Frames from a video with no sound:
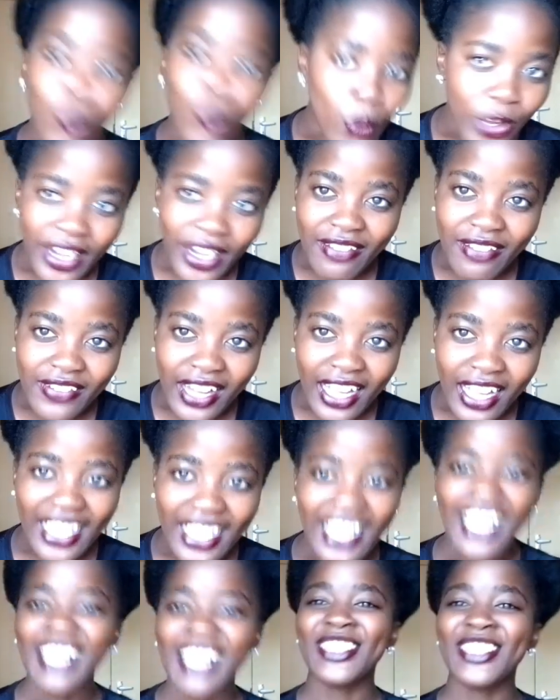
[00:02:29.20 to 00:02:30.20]
whatever.
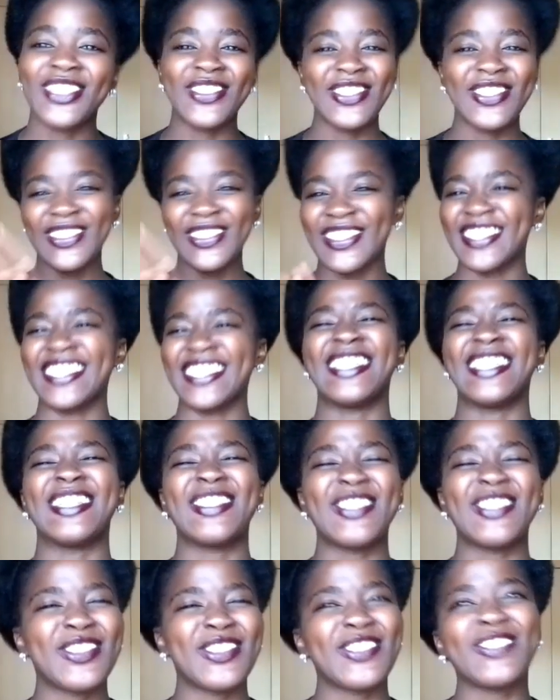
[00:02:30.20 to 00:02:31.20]
She used to sing
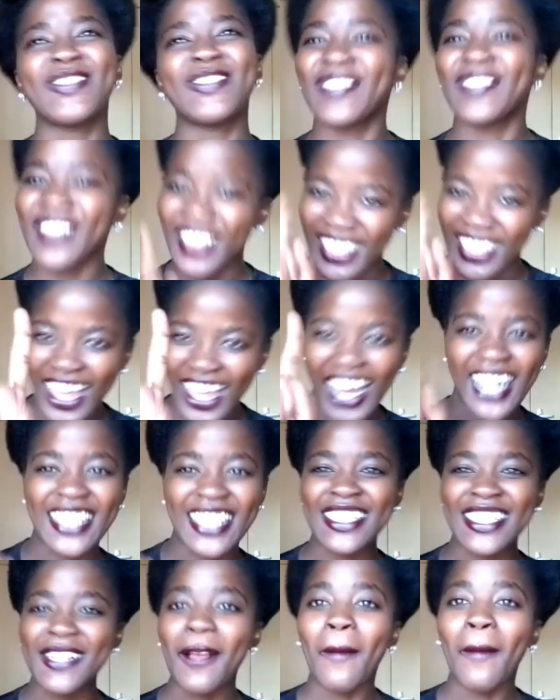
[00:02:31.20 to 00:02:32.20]

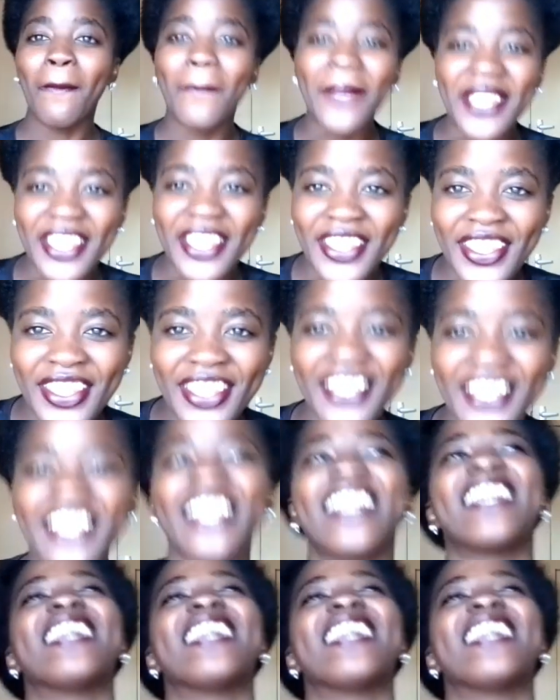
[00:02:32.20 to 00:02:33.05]
that me